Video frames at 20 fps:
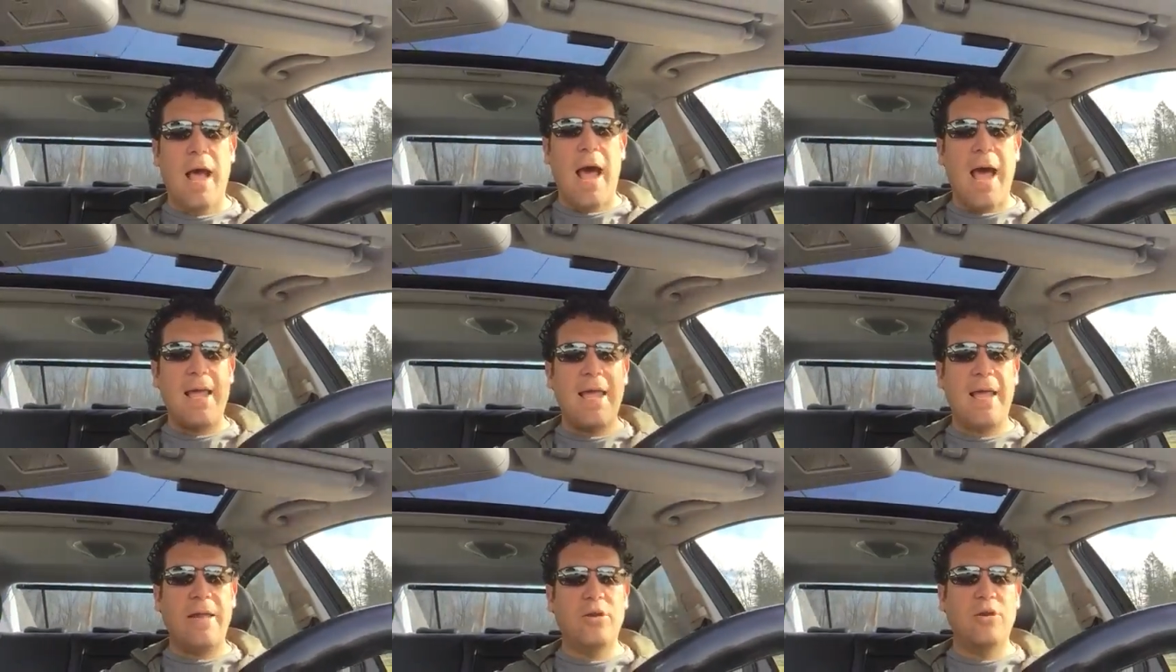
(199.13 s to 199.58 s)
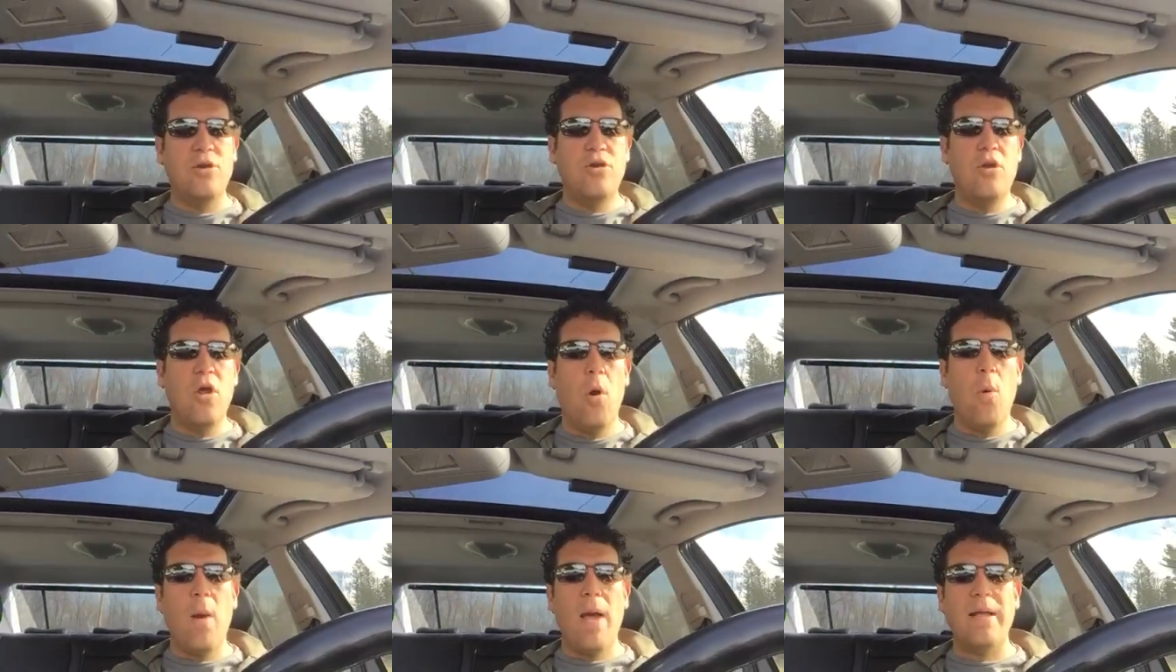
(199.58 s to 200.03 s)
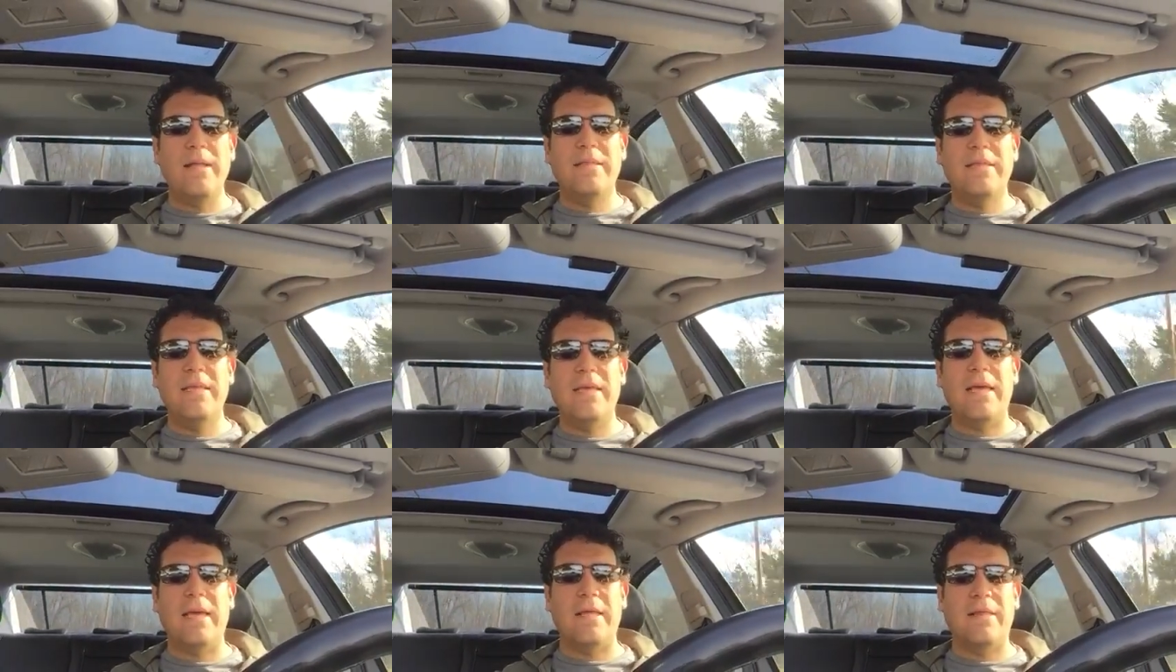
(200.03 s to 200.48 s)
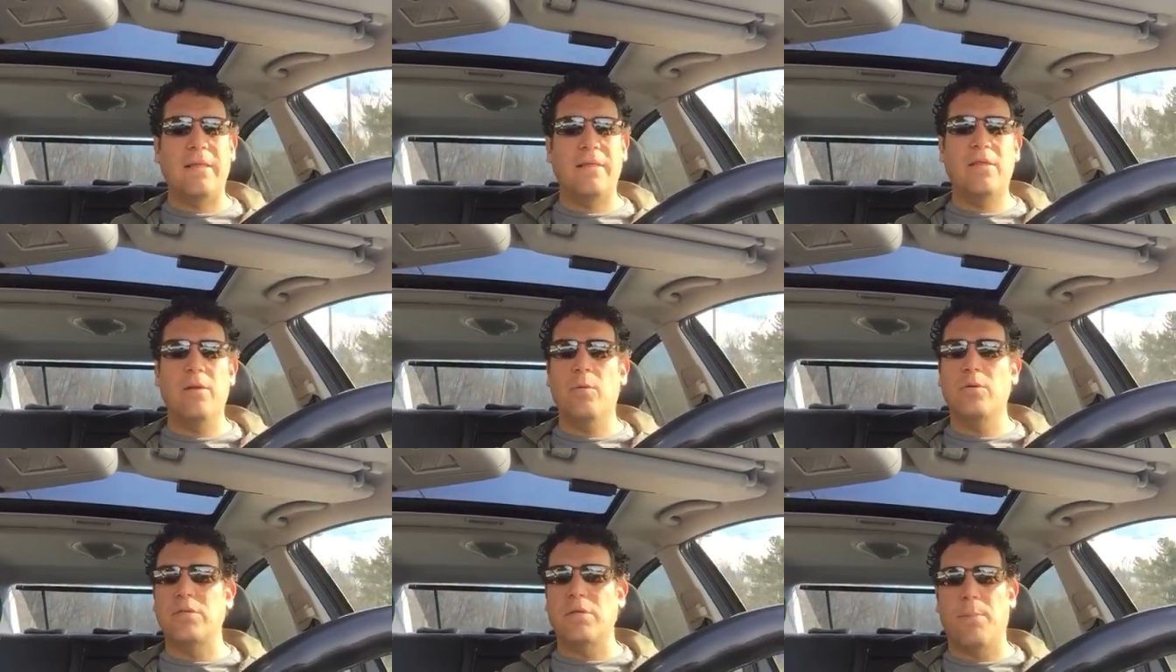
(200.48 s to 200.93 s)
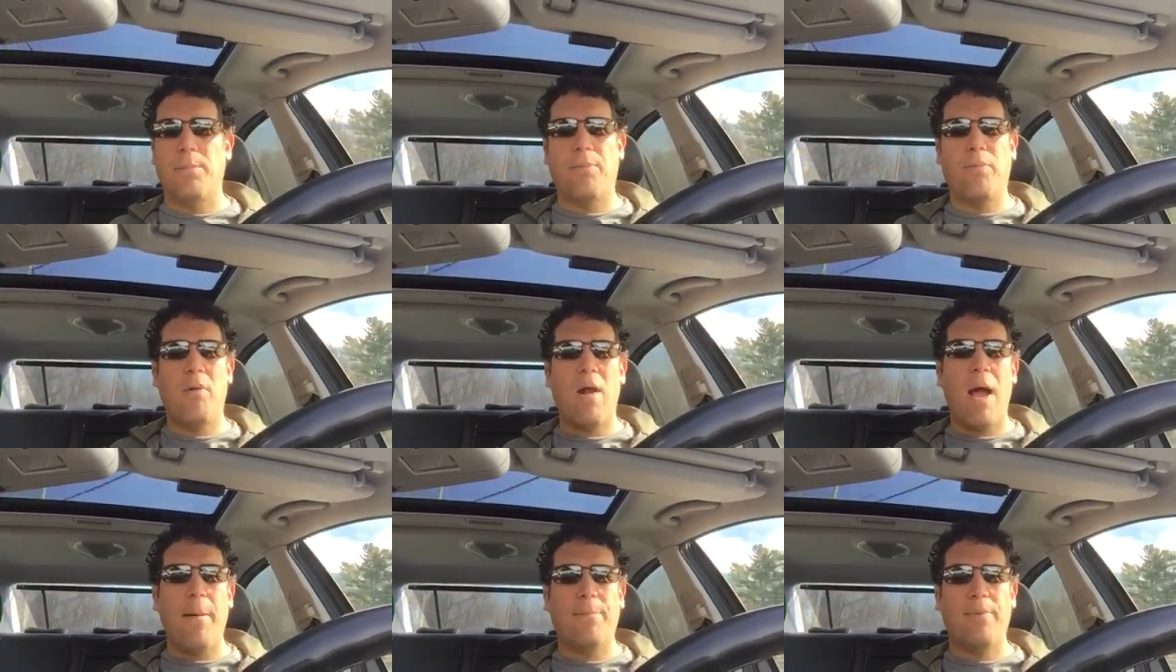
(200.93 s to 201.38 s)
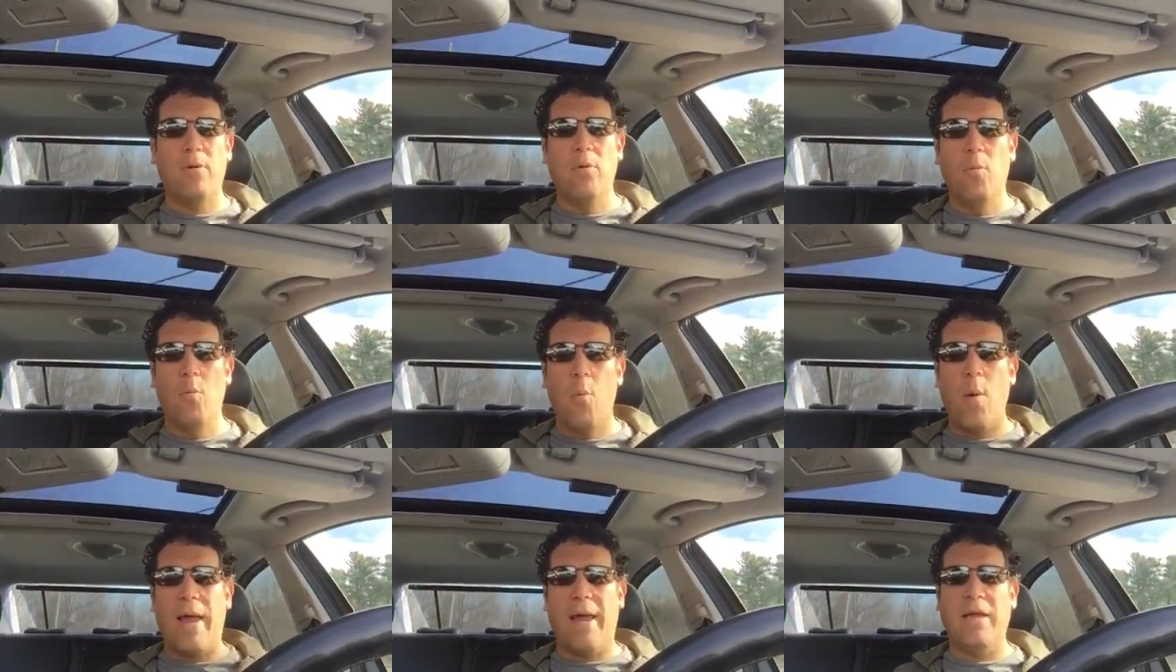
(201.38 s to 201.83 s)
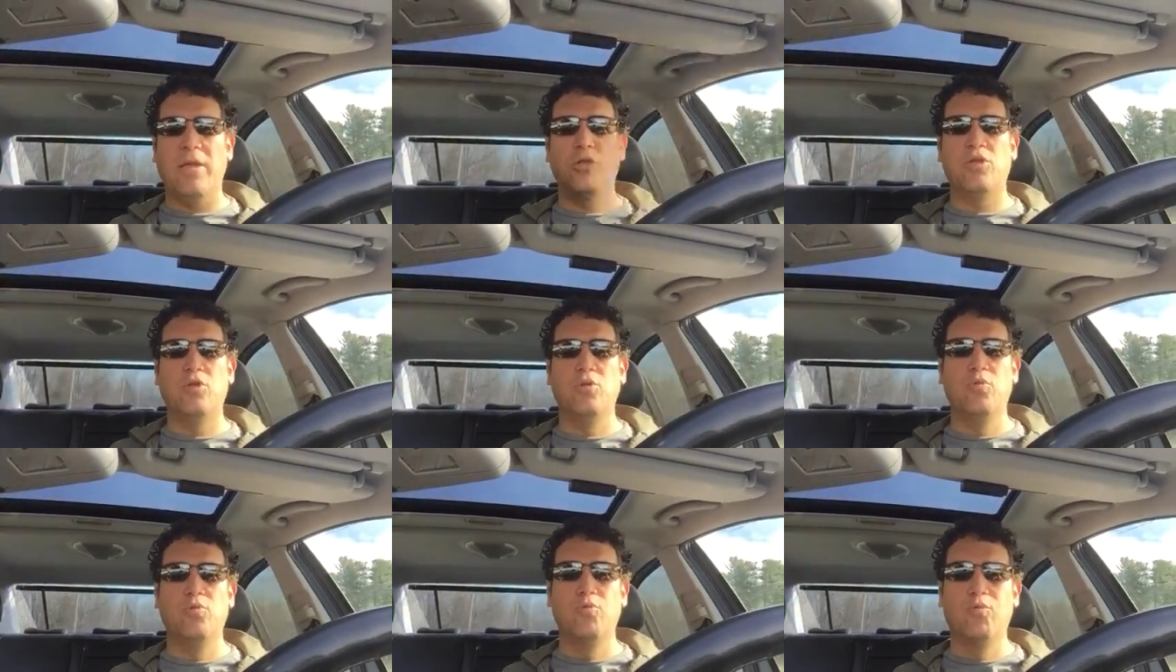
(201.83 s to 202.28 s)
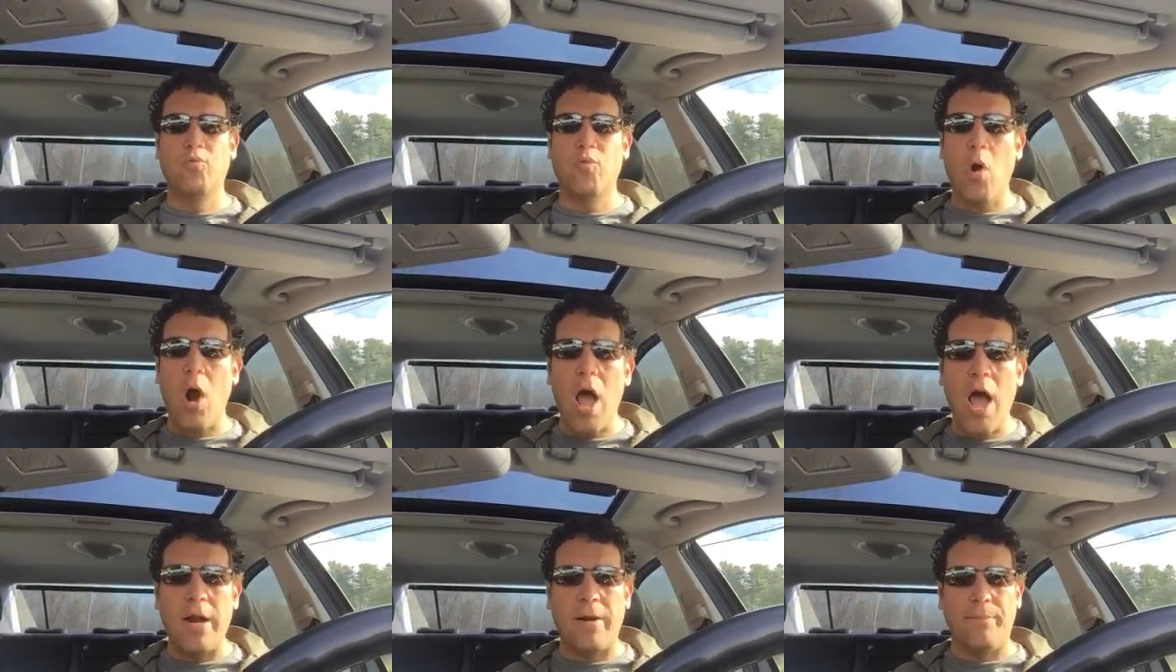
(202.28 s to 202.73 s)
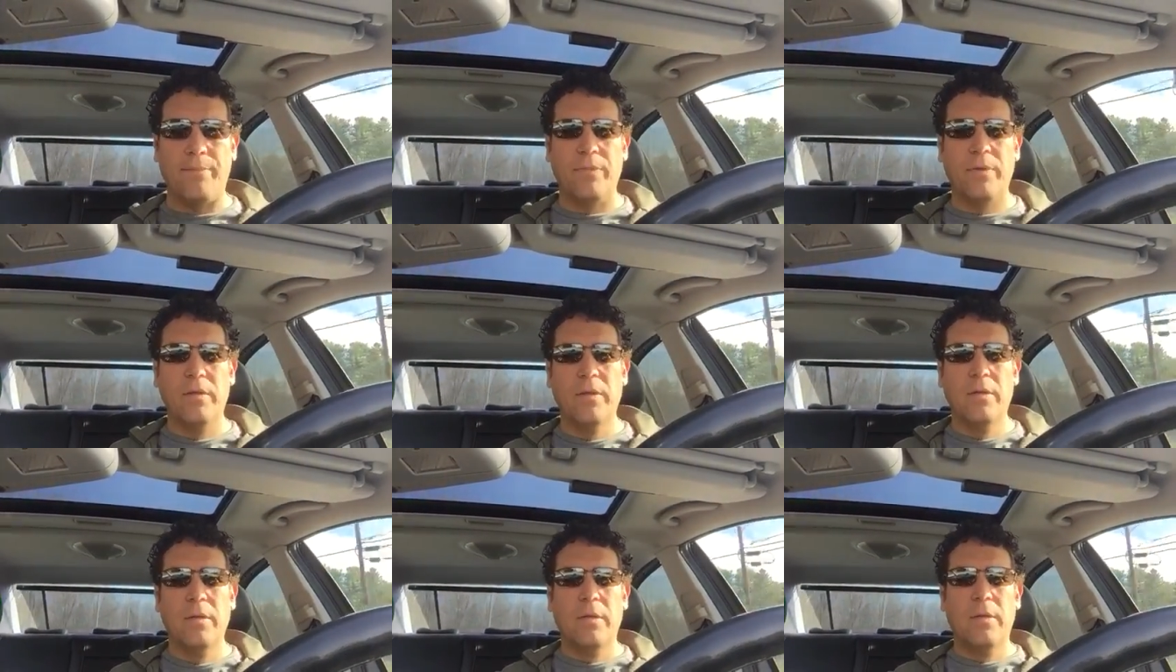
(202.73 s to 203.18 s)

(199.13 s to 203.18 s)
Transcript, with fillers: I had no idea that there was a proper way to run.